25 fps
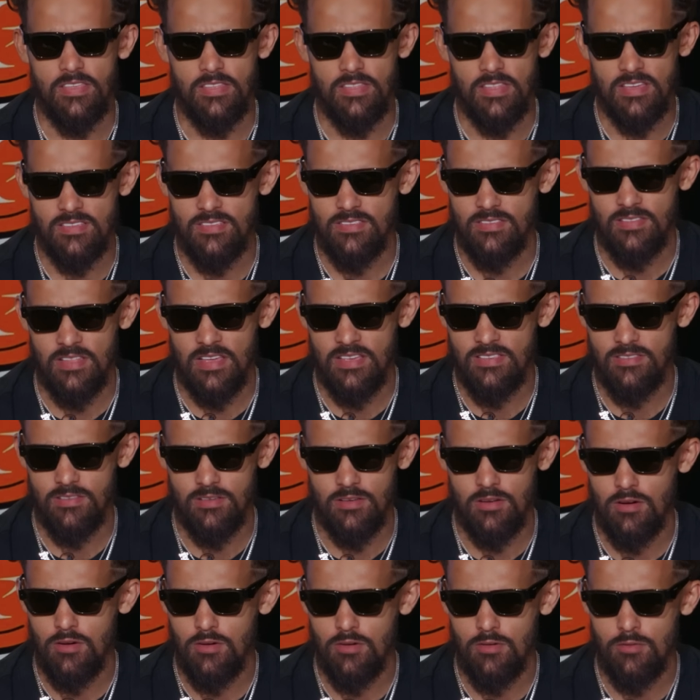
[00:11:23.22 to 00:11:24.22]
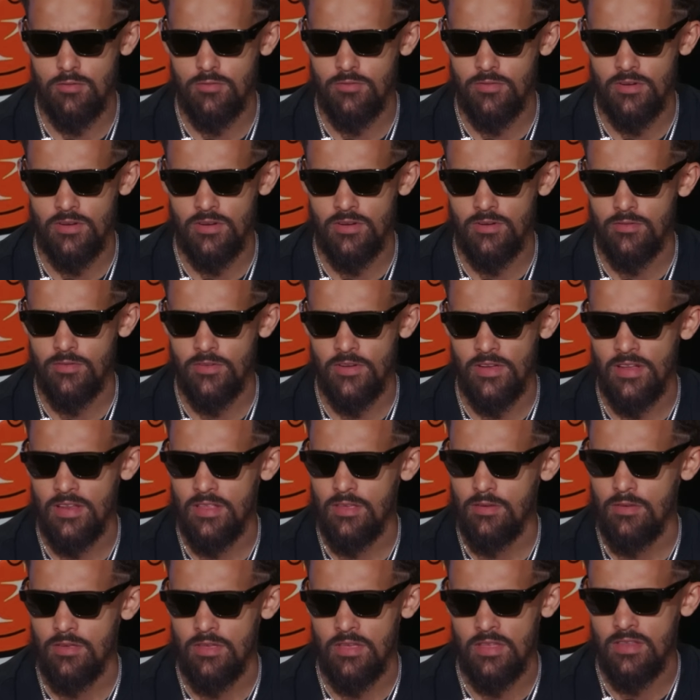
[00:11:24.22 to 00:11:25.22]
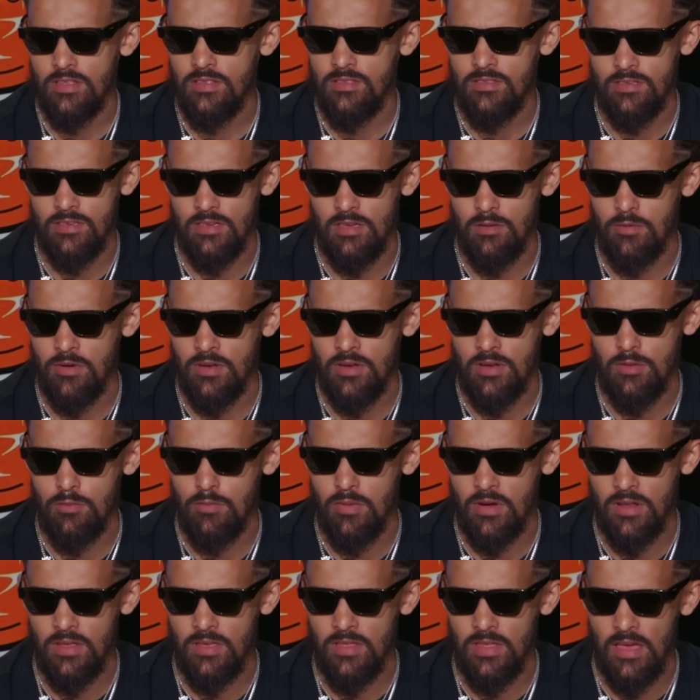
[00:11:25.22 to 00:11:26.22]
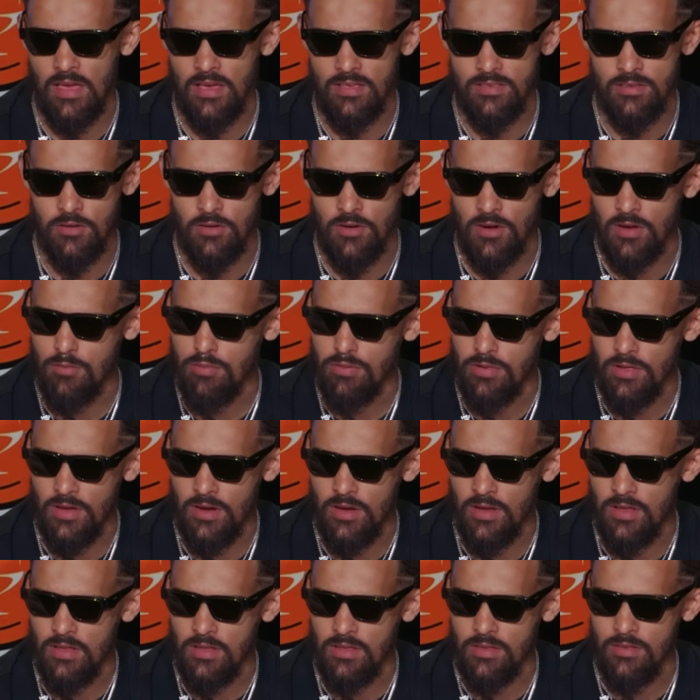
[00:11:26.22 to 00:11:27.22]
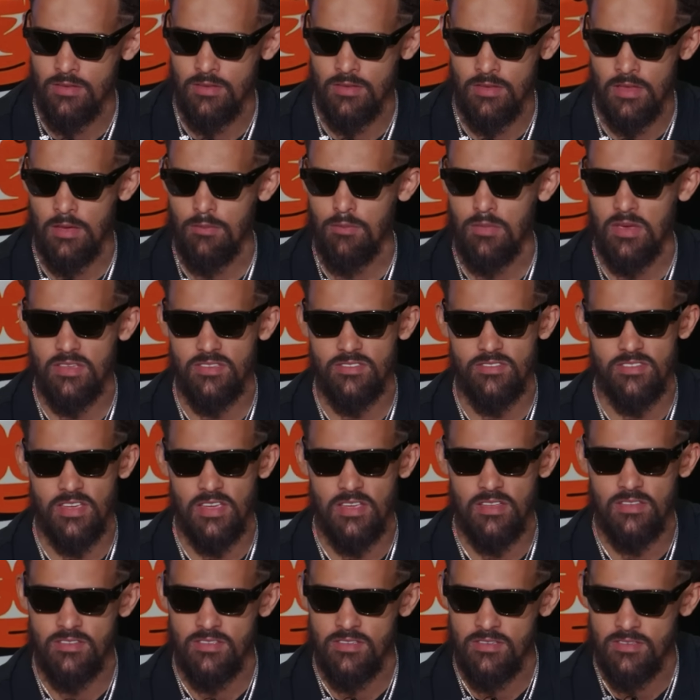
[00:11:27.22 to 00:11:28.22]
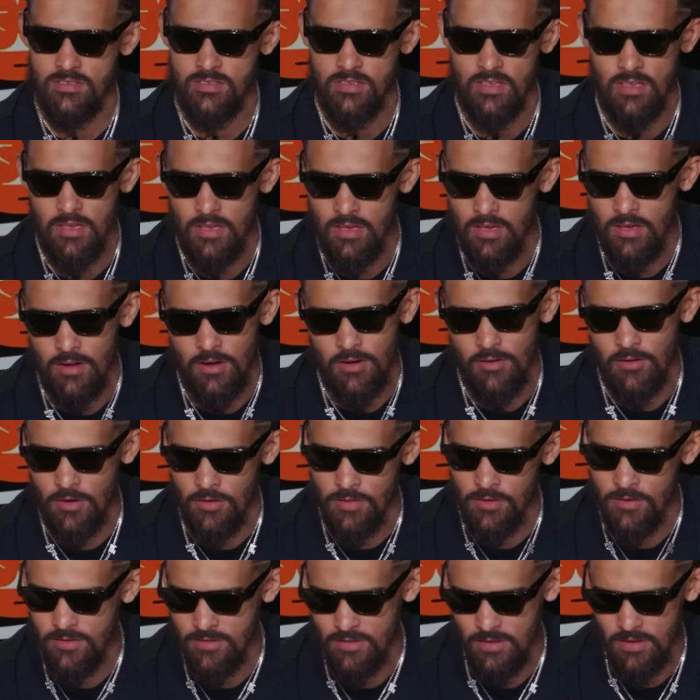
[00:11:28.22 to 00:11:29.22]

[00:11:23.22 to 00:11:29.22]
think that's the goal for any team or anybody that has a great player and that makes changes on their